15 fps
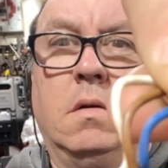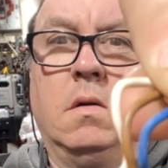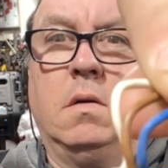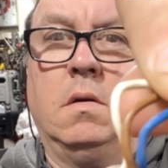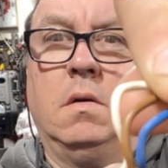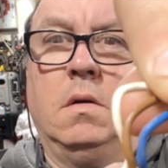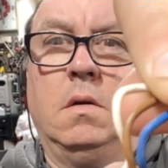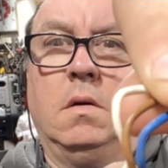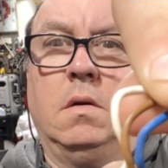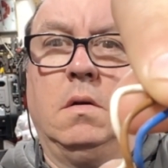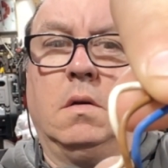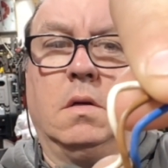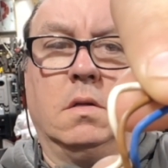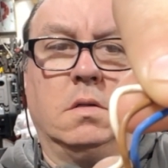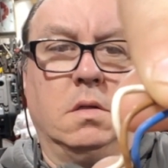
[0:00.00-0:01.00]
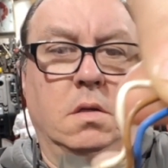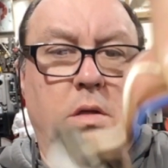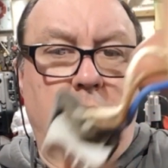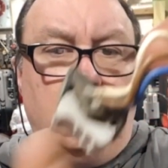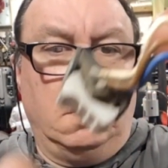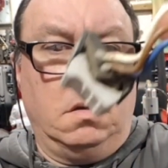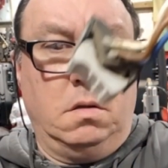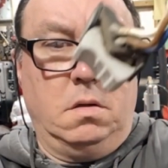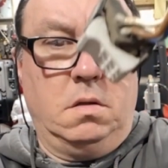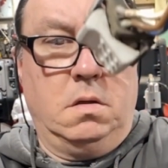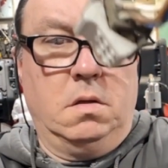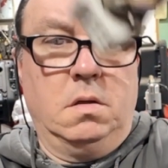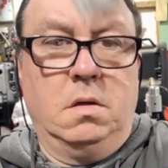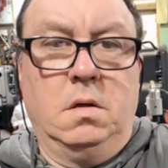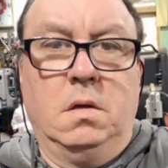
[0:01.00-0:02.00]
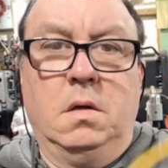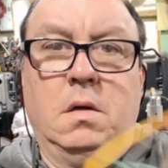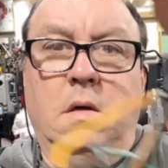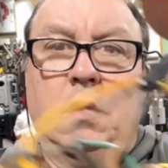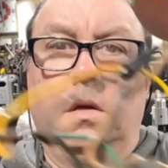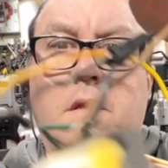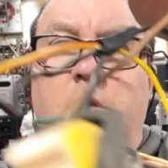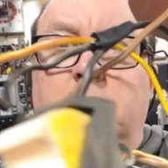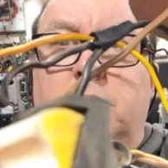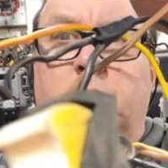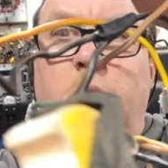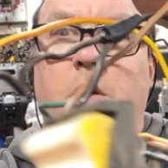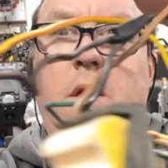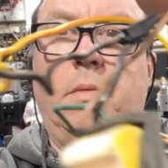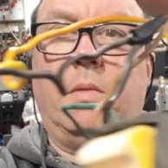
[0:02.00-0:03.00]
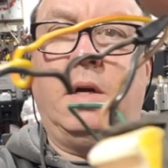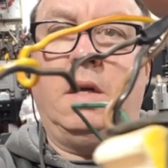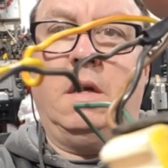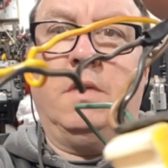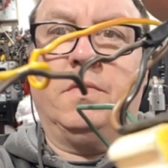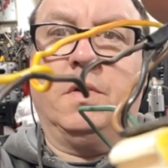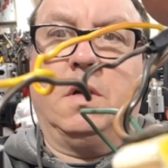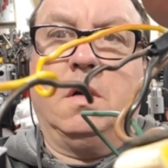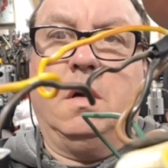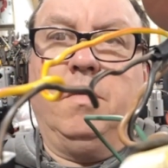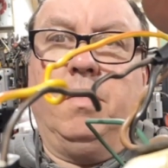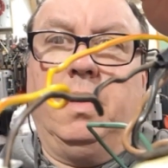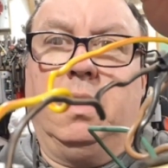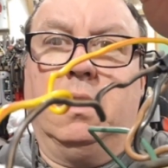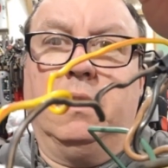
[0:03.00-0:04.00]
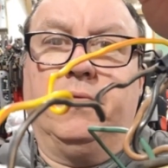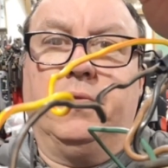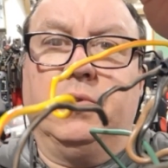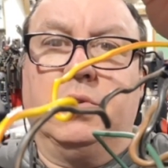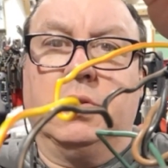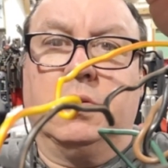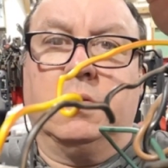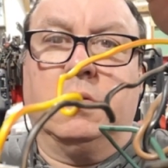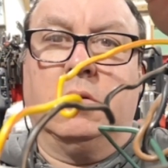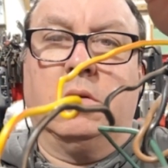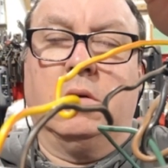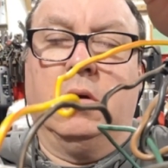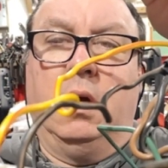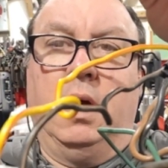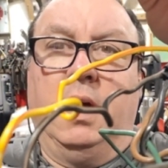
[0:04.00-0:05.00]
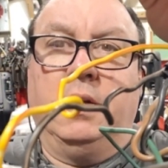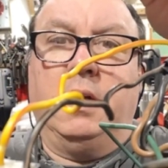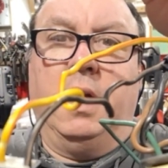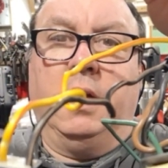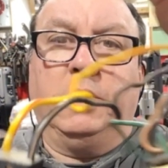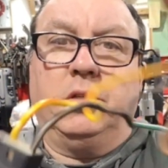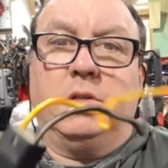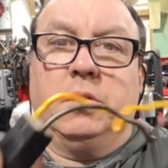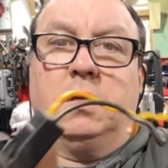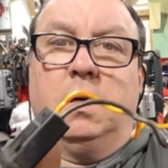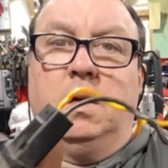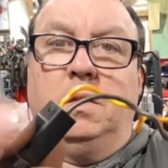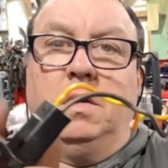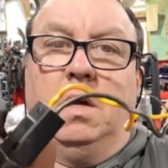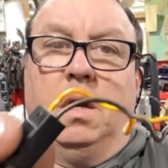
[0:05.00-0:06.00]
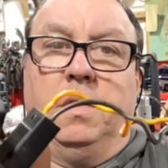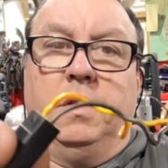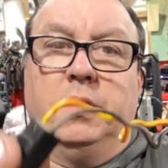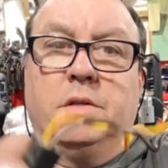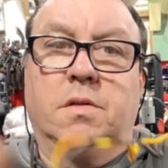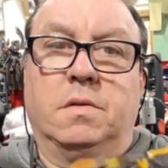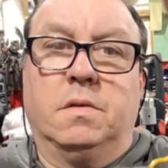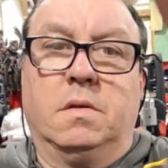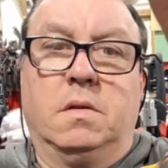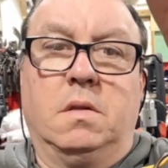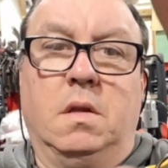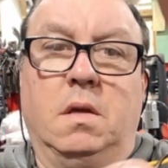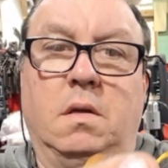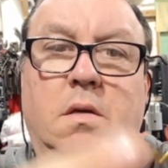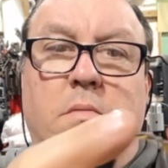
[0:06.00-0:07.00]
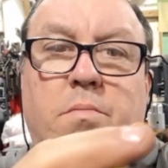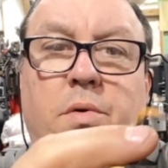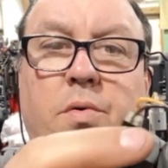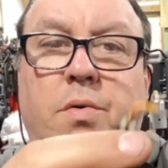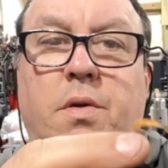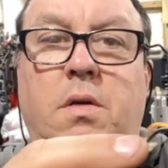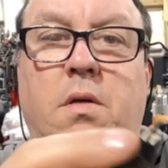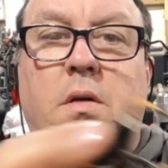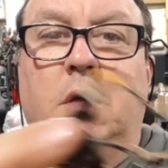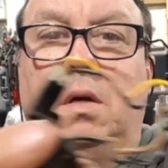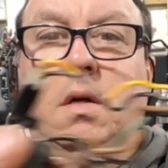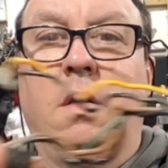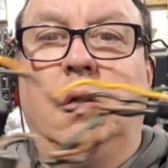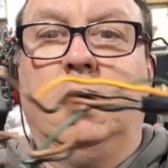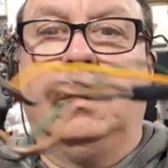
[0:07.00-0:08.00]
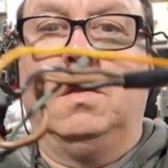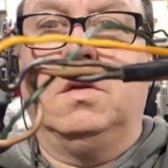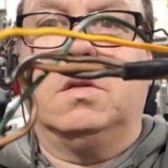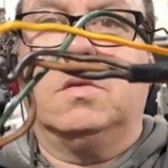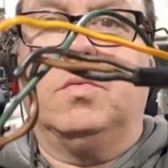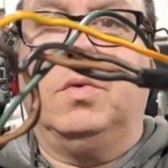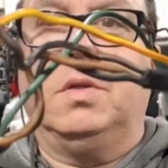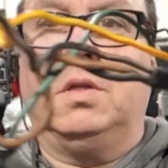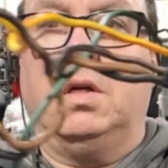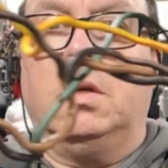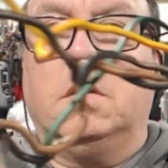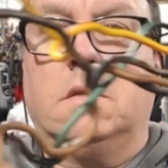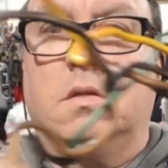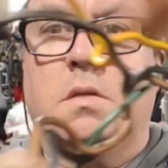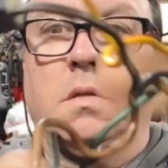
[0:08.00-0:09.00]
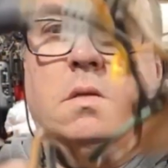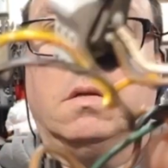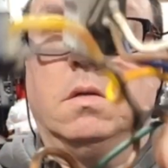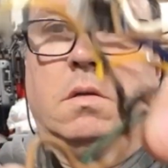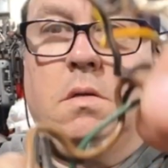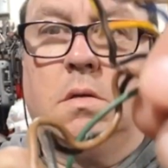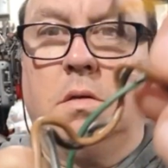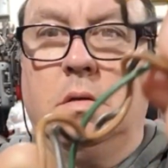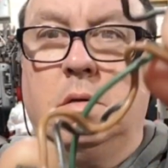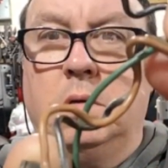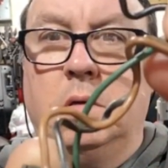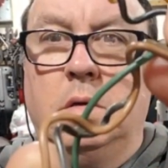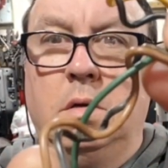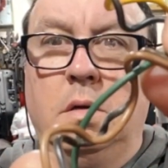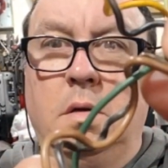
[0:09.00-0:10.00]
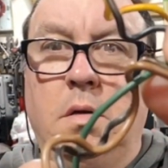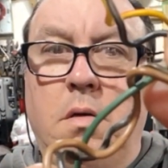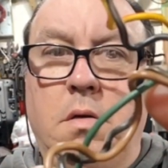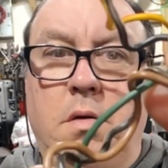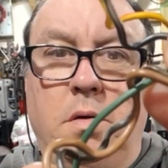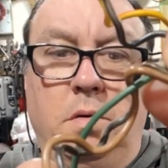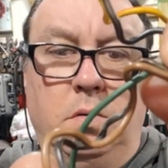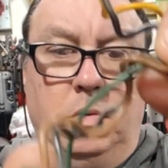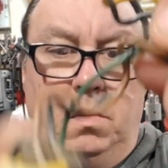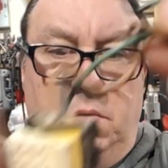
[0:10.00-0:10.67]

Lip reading: You can see that. This one I might have to cut right off and just attach on this component. This switch has two.